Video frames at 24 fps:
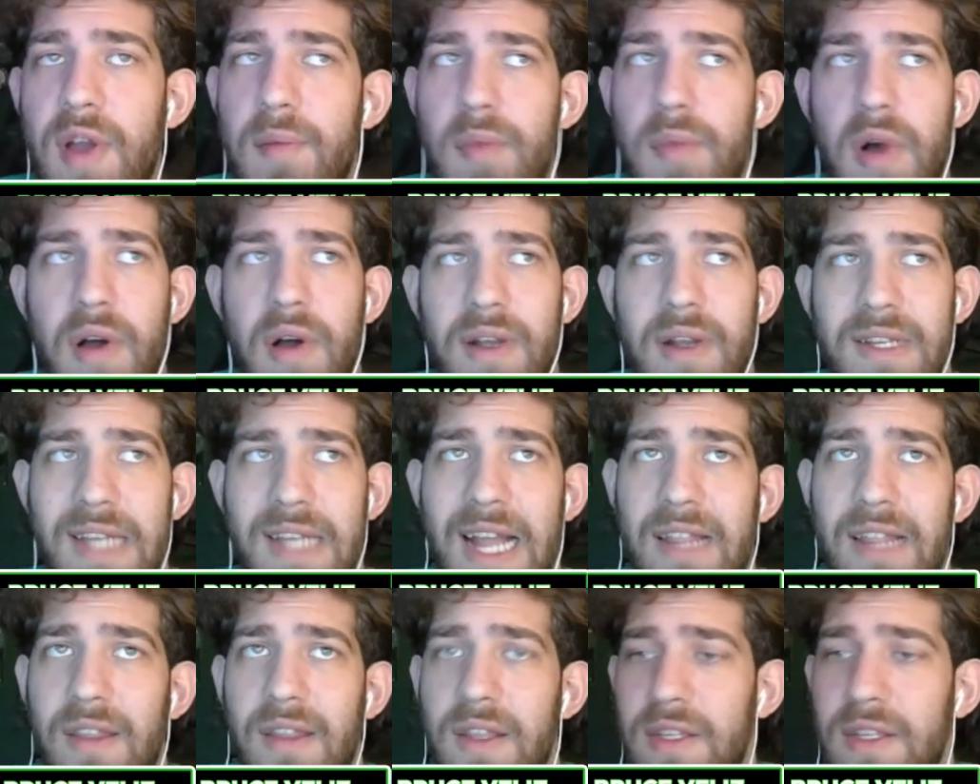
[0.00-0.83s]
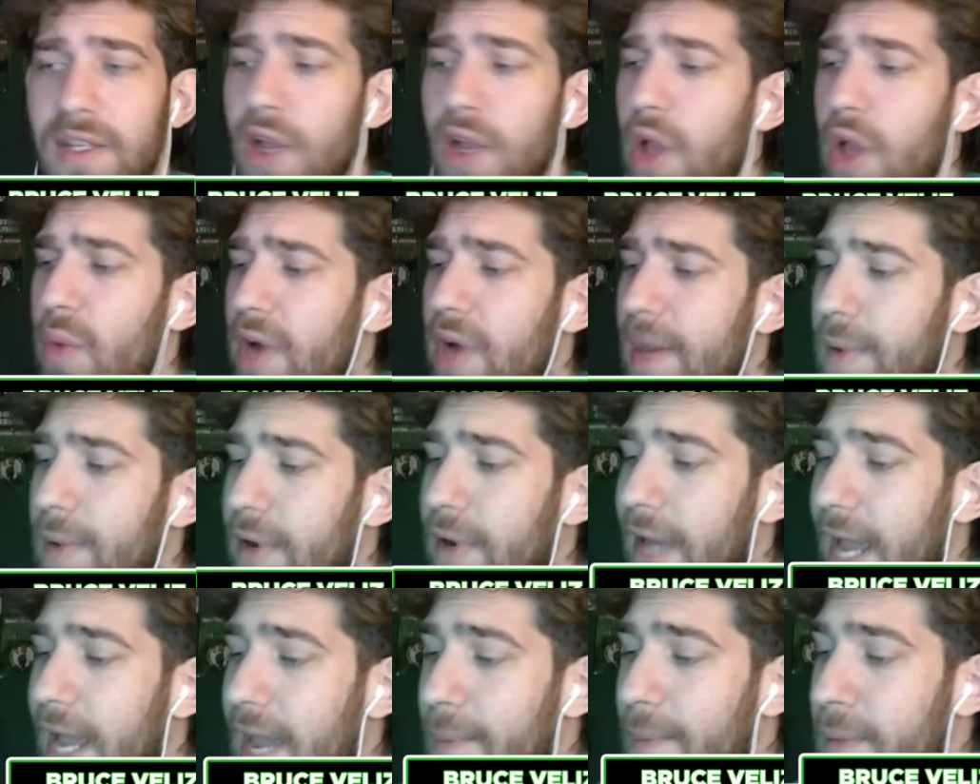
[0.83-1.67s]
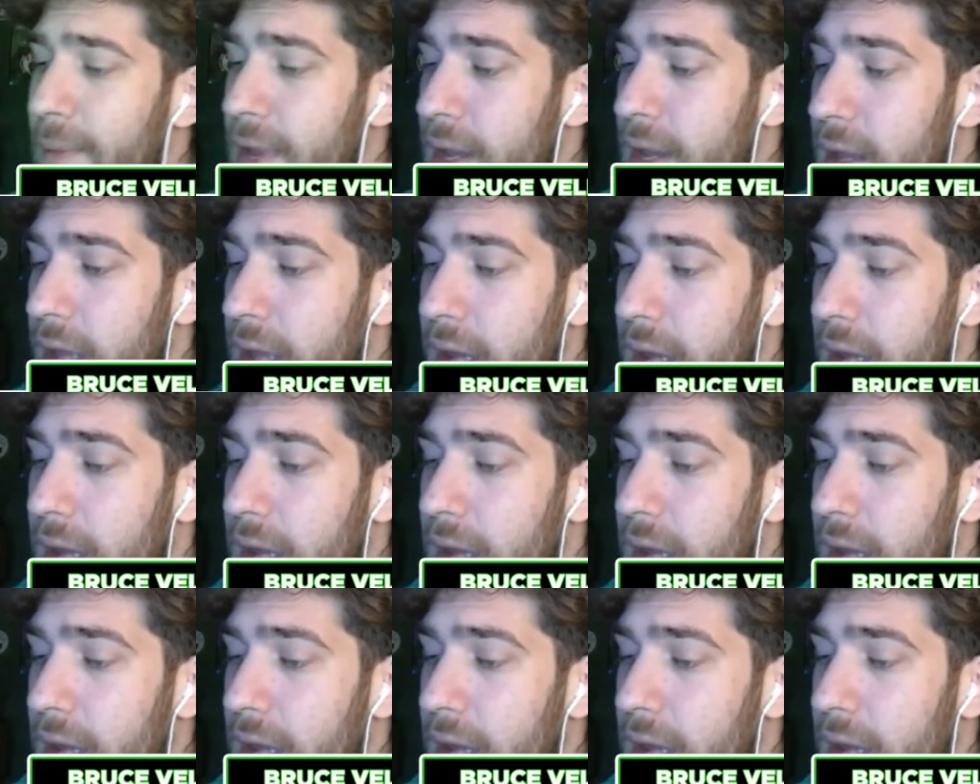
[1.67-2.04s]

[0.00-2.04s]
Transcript: ball. Exactly. It's still a winnable game.